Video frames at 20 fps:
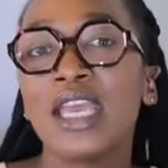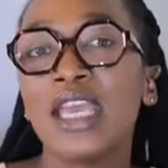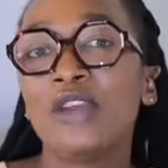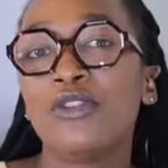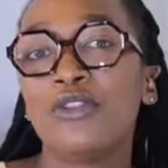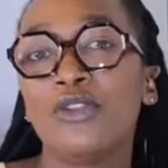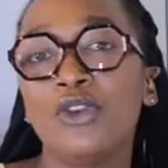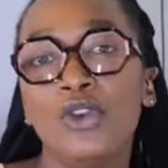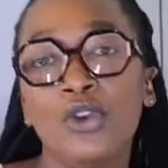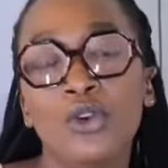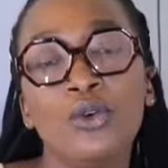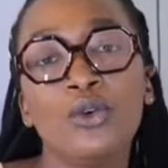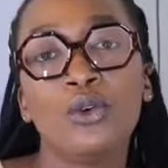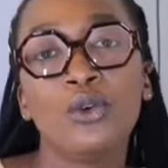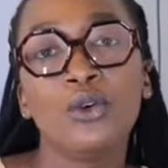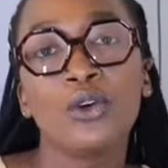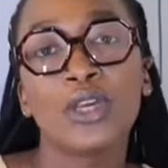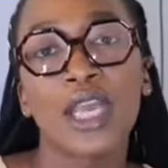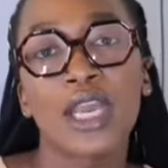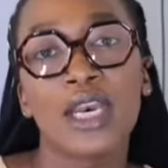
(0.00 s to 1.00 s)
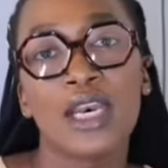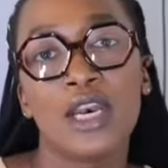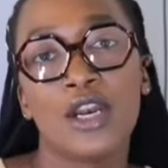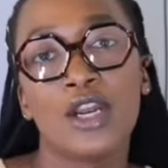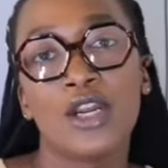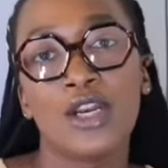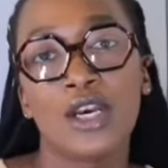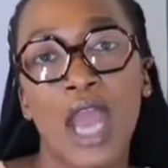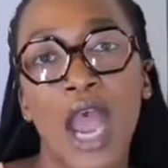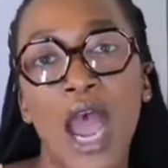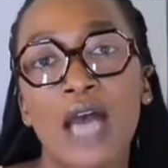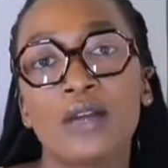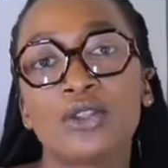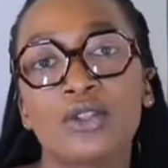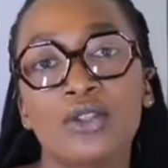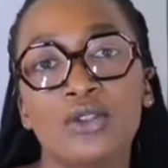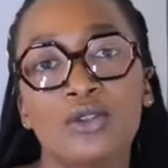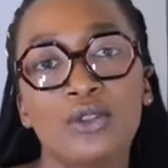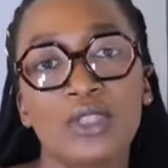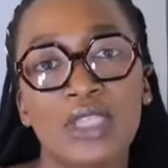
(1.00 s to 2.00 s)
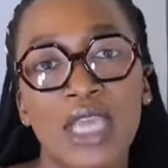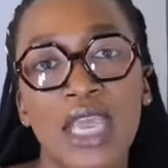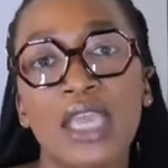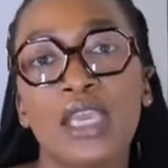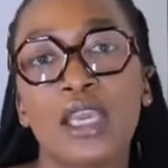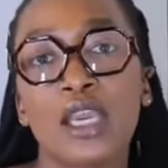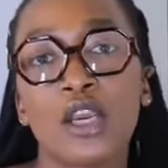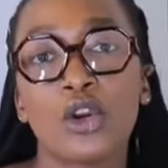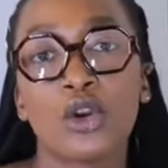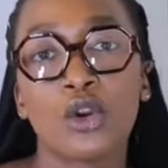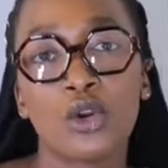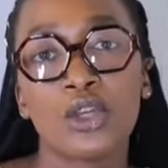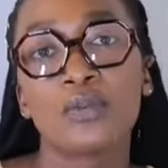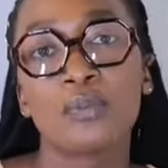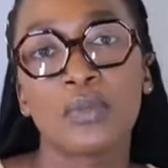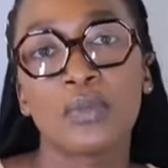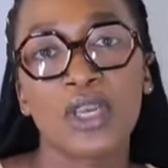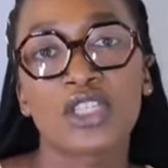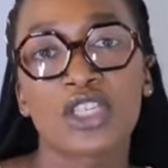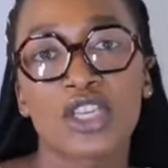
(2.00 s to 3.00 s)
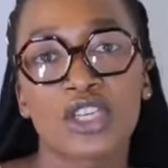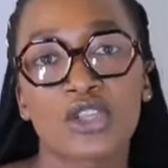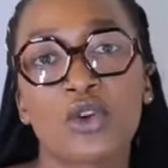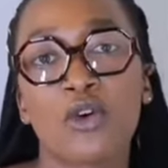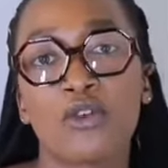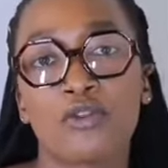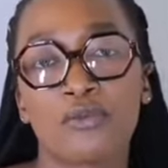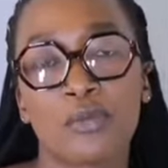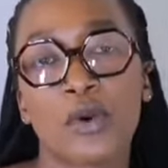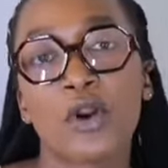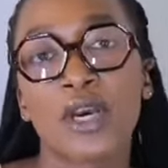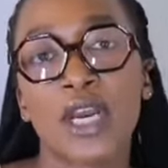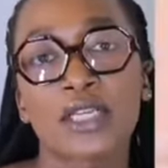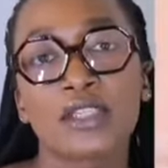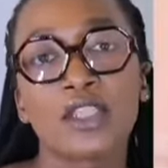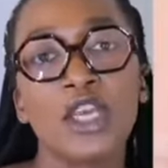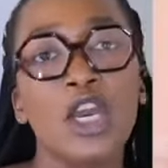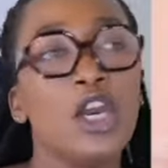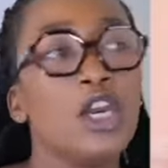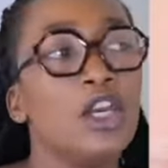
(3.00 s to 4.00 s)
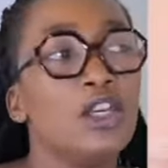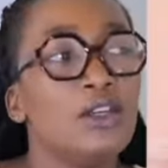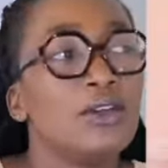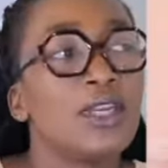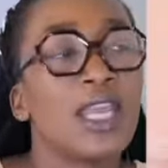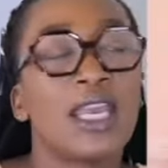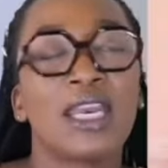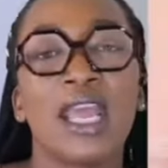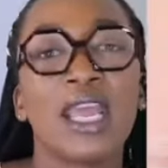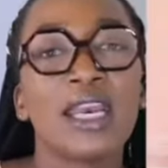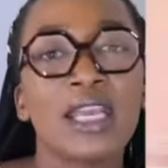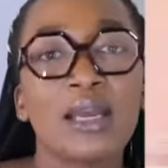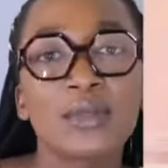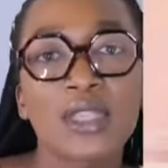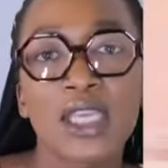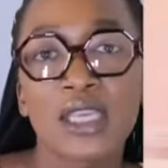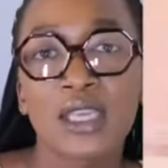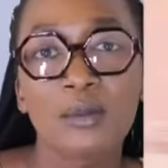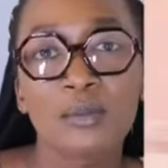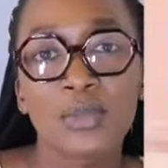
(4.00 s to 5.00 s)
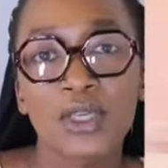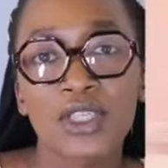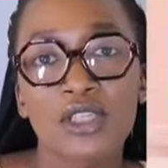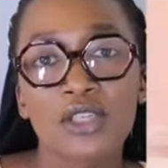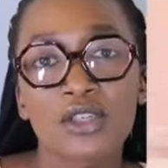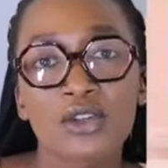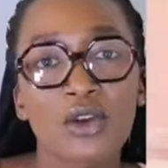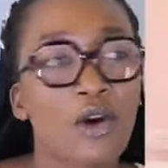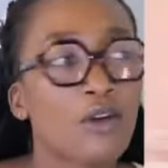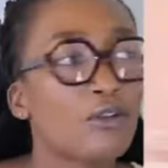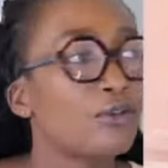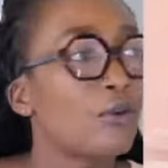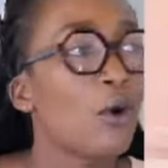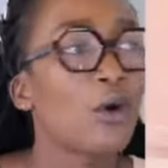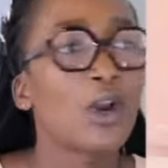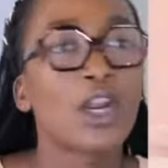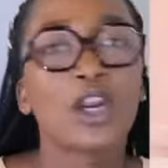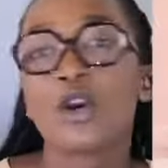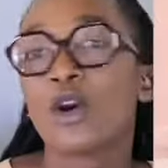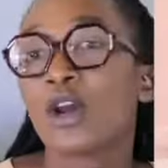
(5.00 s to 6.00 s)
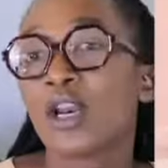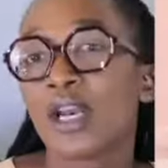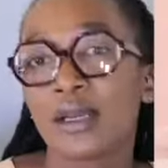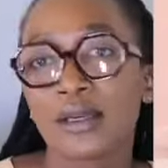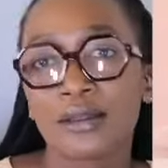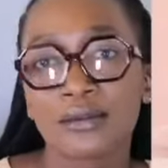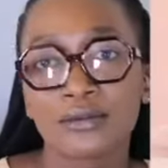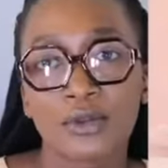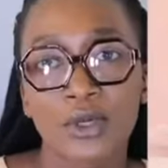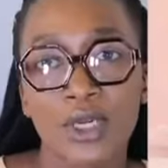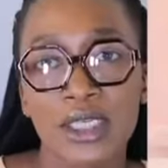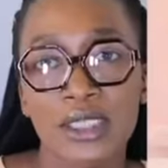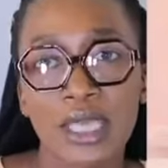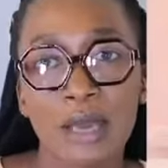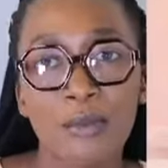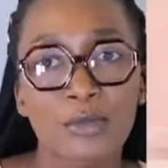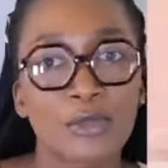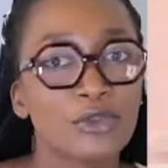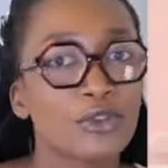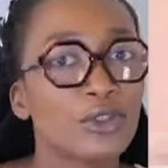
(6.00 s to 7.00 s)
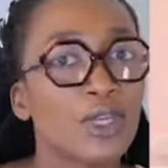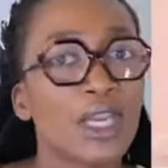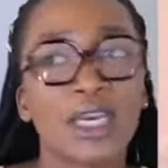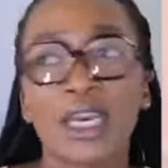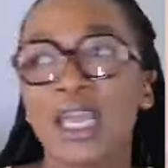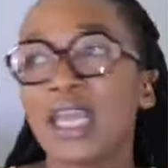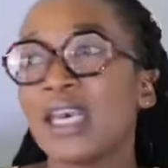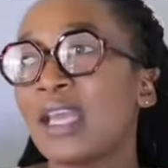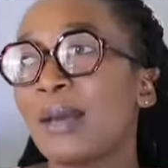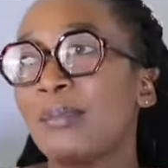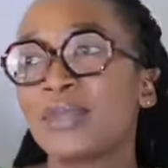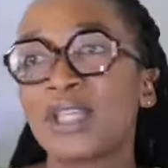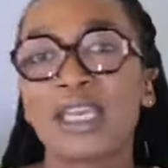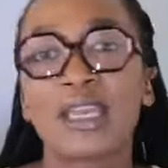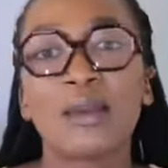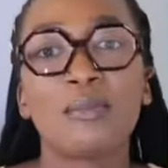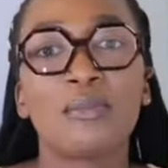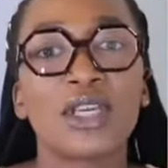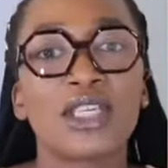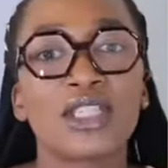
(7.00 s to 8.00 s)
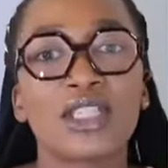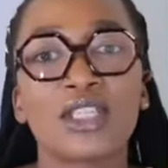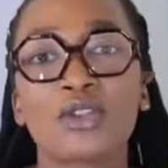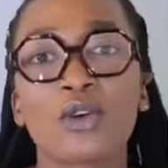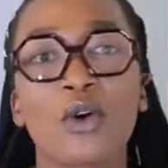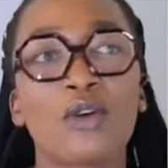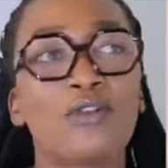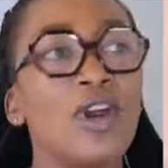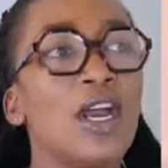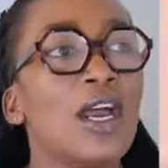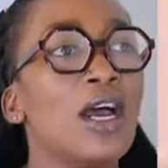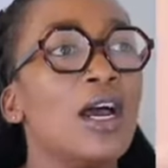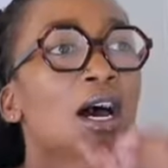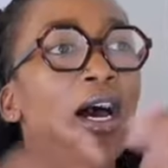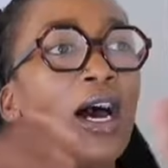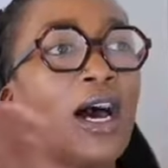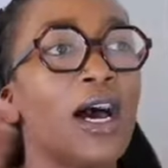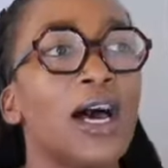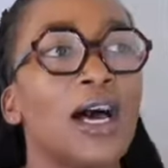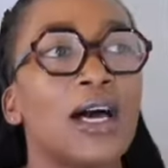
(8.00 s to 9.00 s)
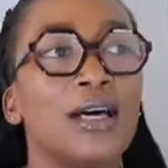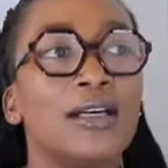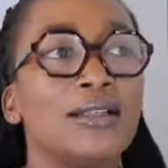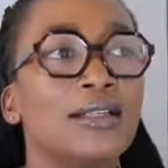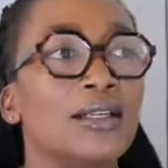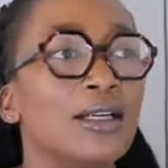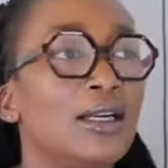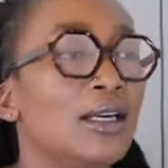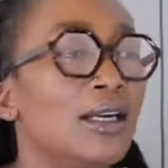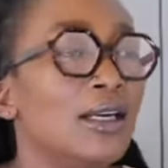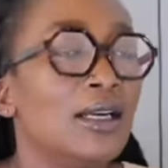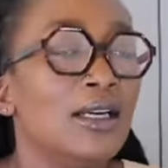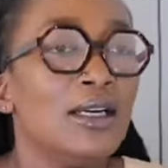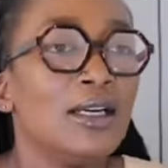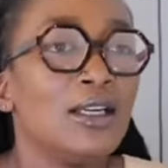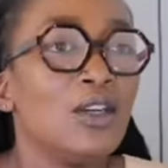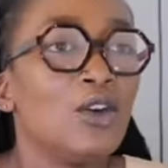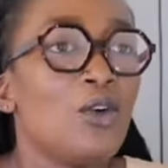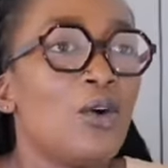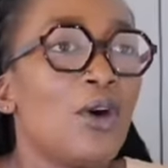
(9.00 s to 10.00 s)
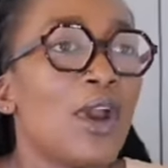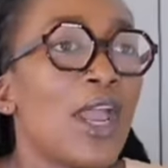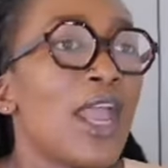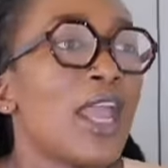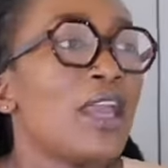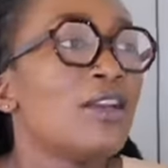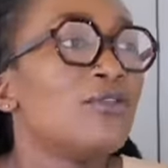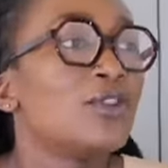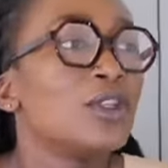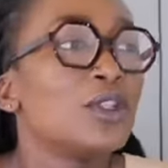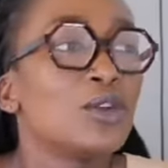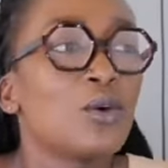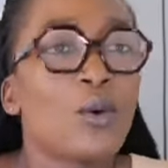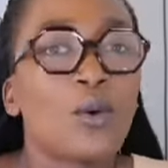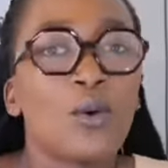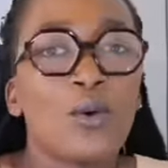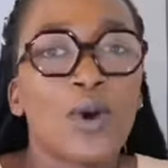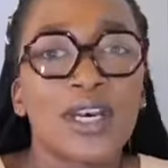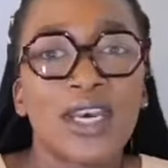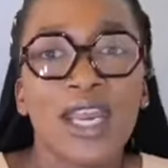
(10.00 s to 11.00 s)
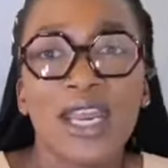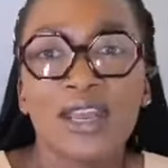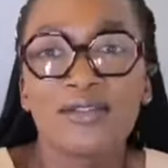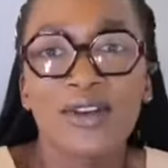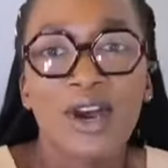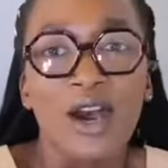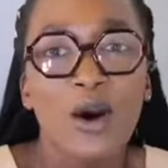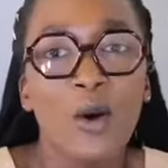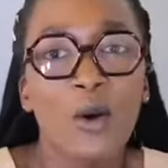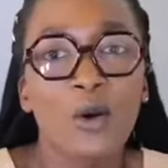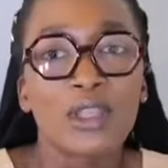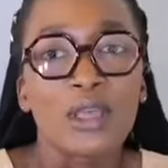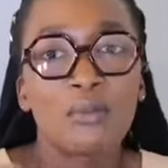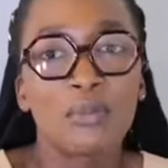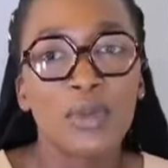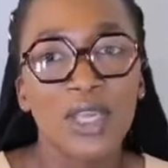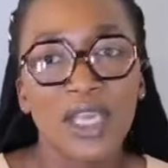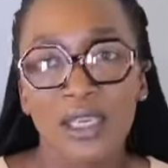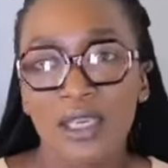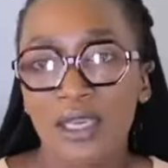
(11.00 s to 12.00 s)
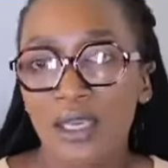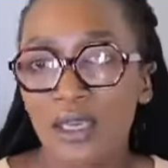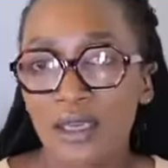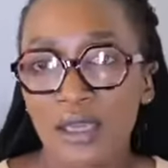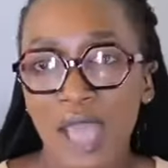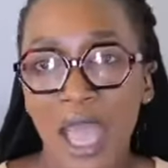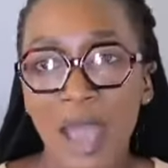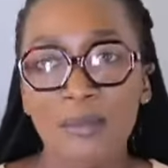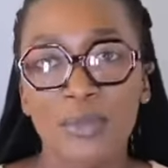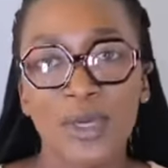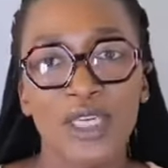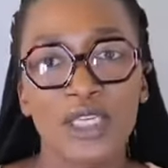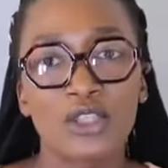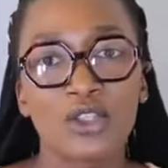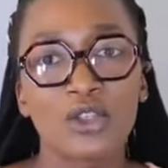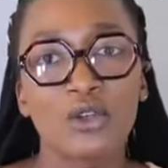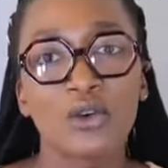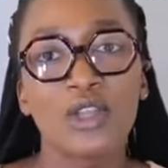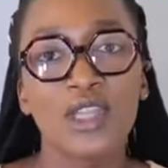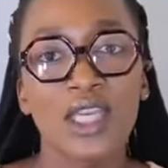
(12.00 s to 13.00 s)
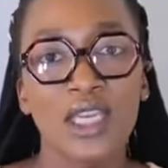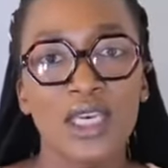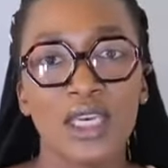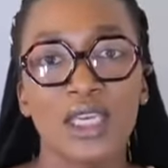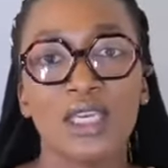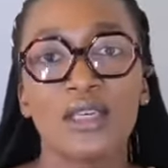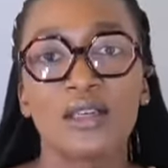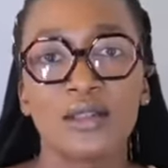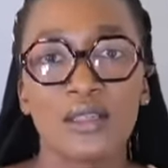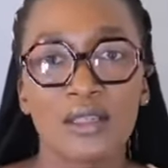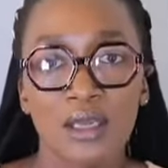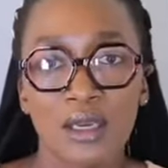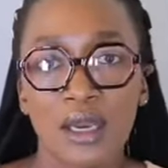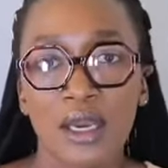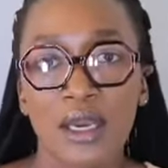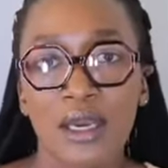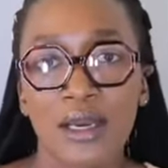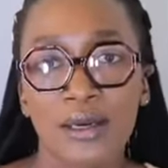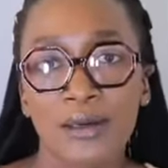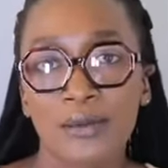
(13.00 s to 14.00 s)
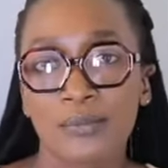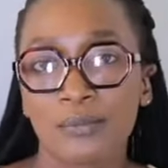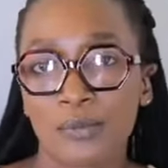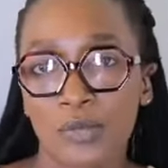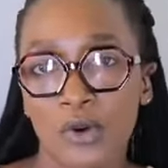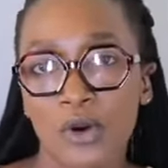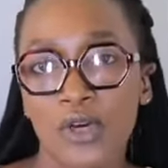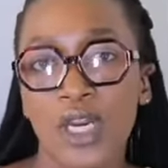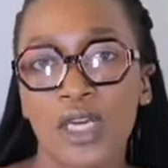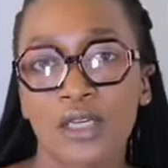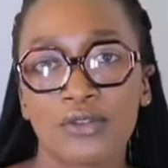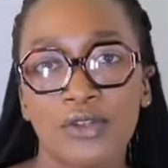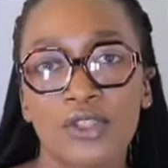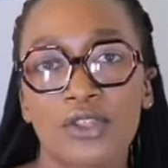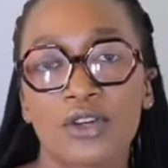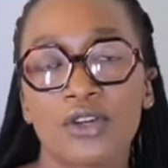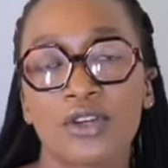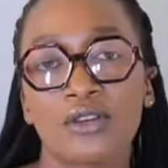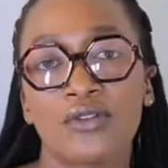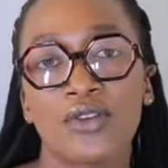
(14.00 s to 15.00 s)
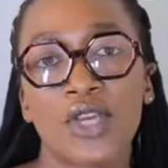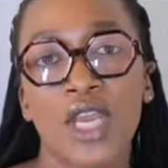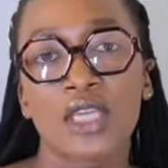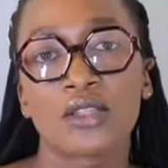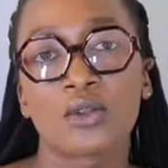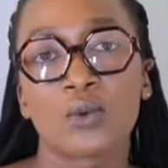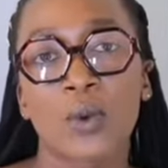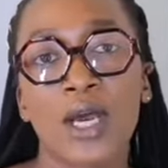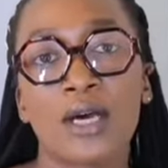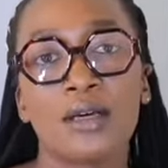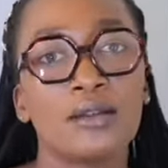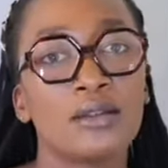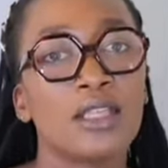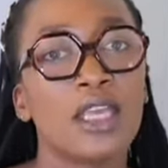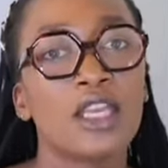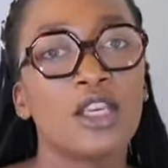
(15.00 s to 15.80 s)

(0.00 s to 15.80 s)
If you can learn how to take good pictures of products, you can end up taking pictures of Coca-Cola, for example. You can end up taking pictures of Avon or whatever, or the big companies, they need product photography as well.